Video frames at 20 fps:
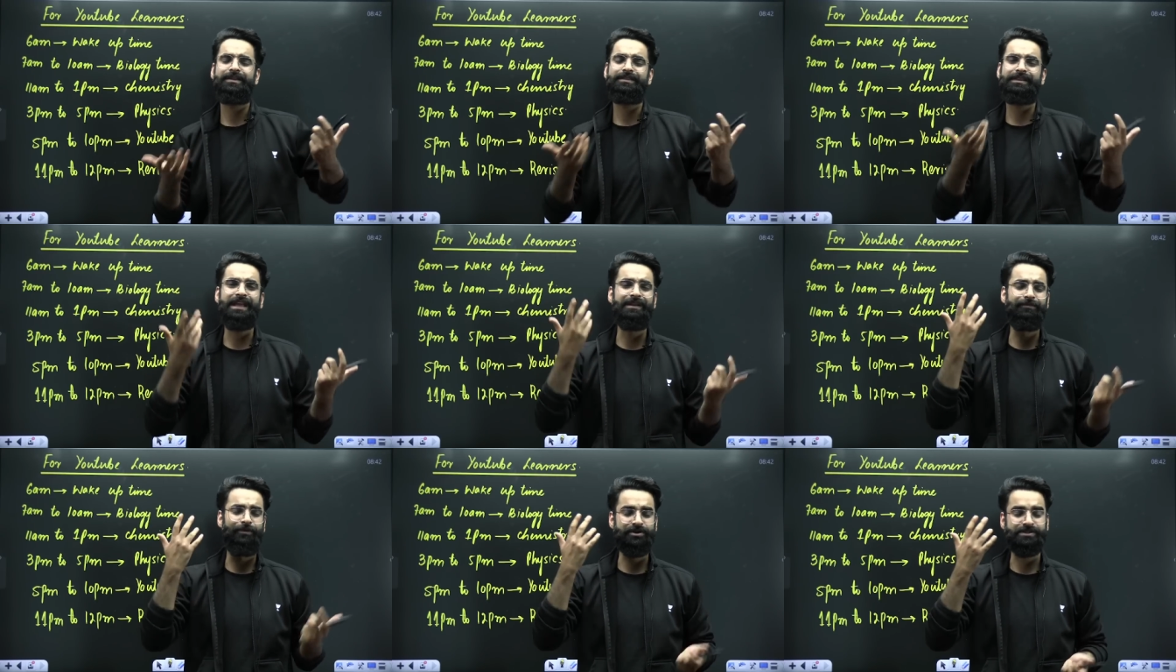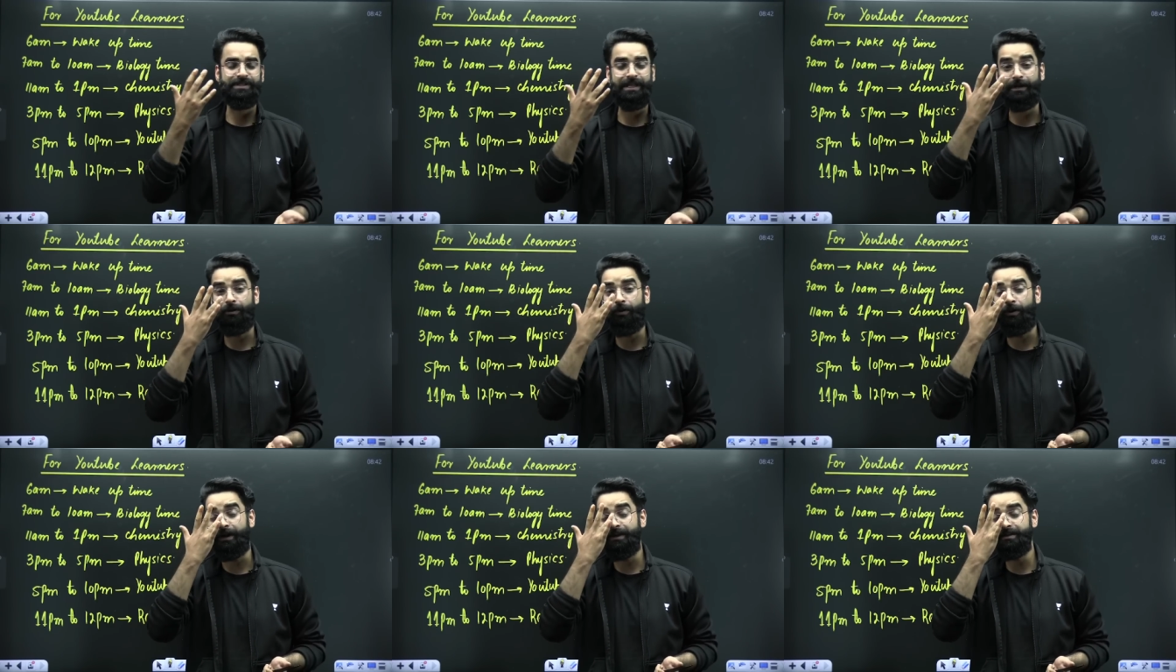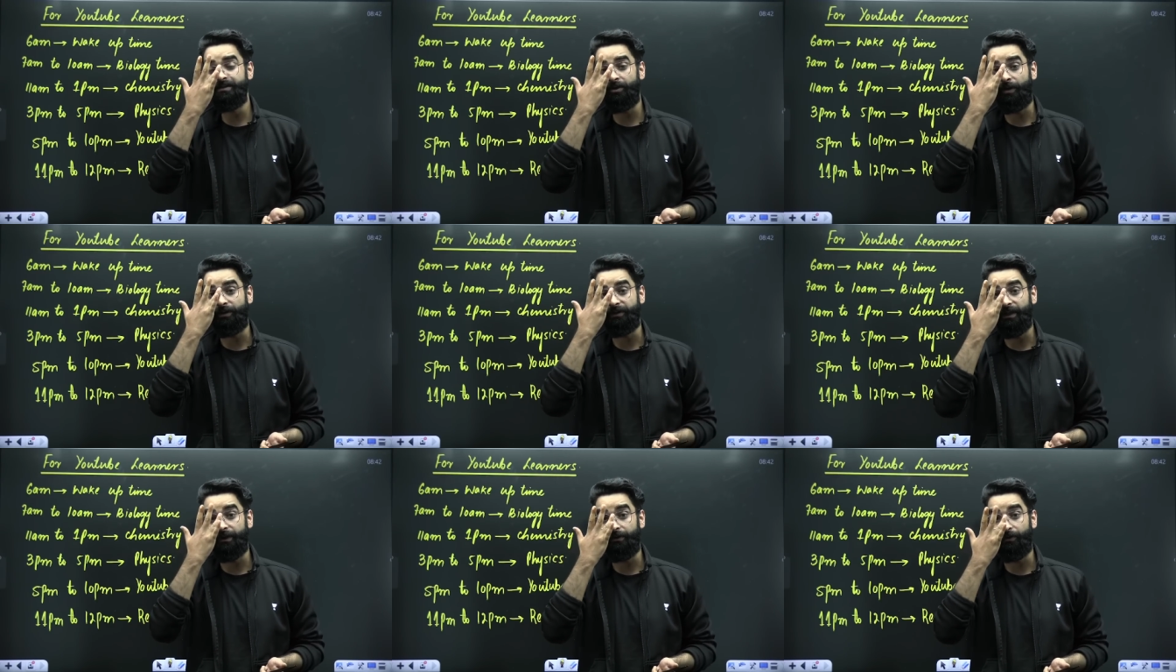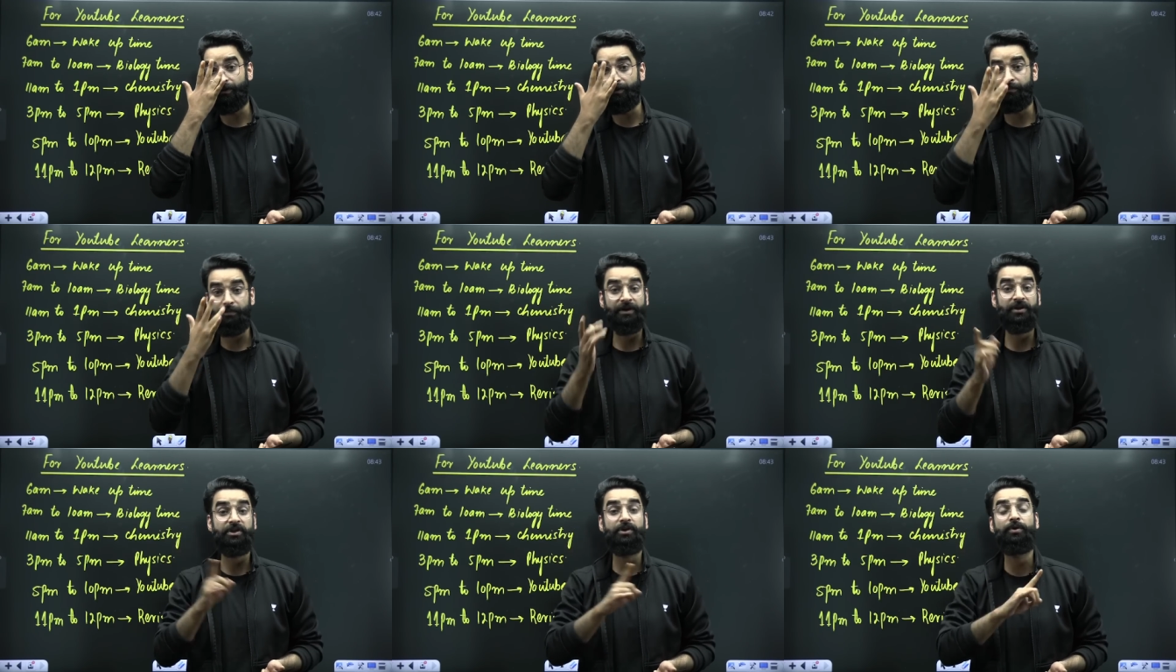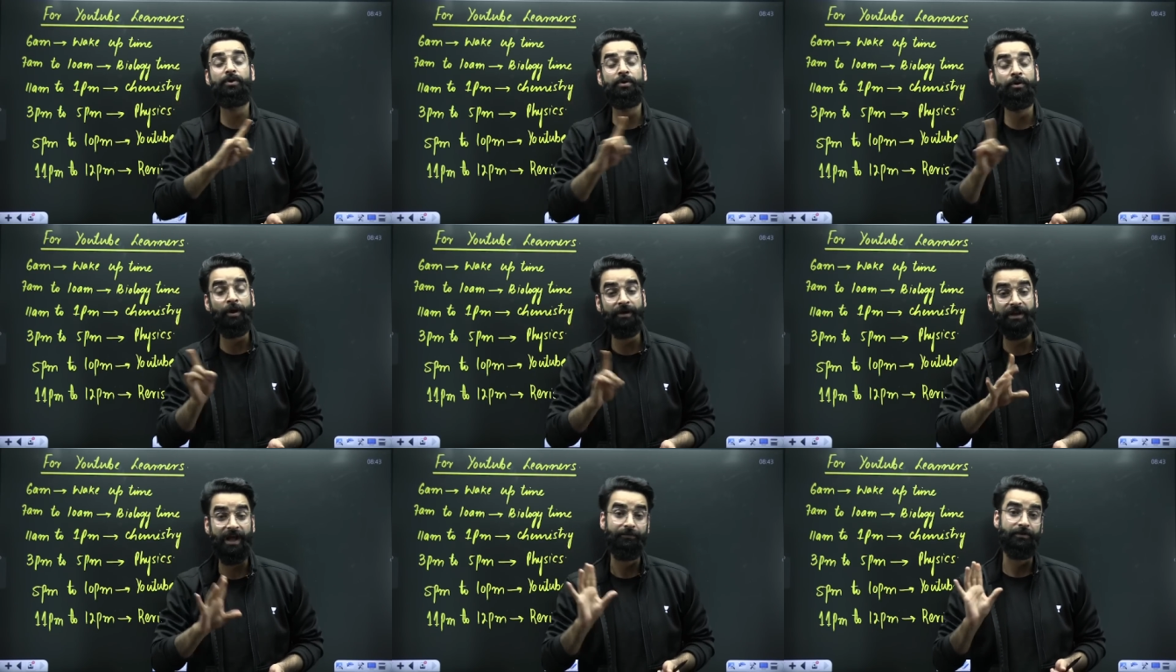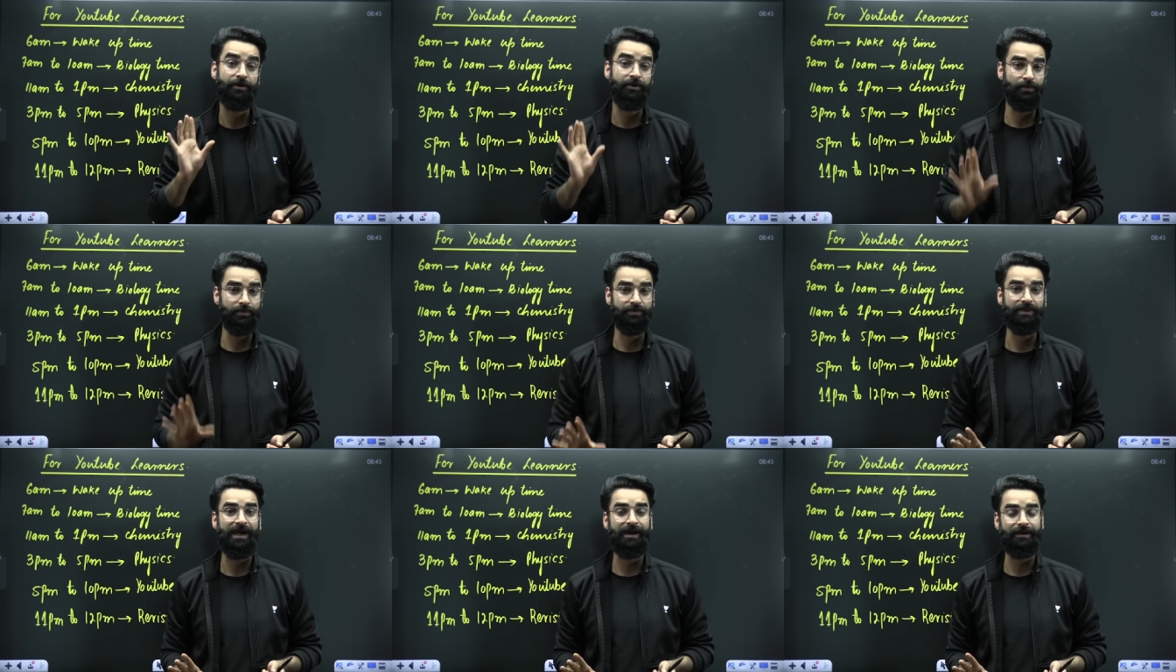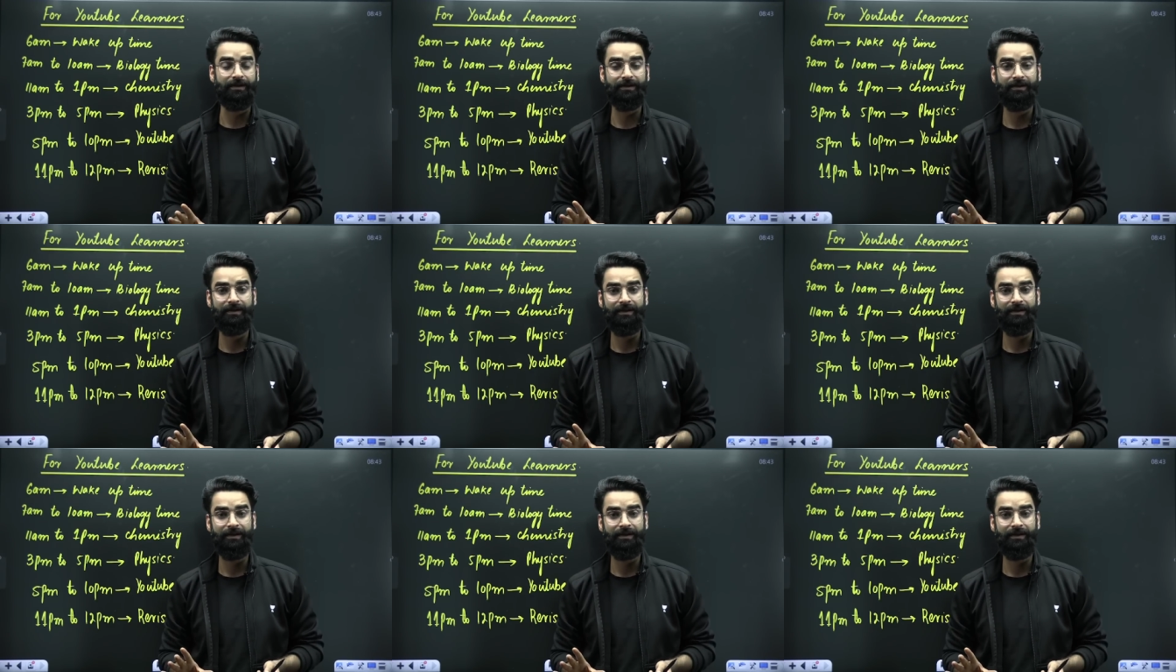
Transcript: They'll watch the recordings on their own, but you do not have to do that.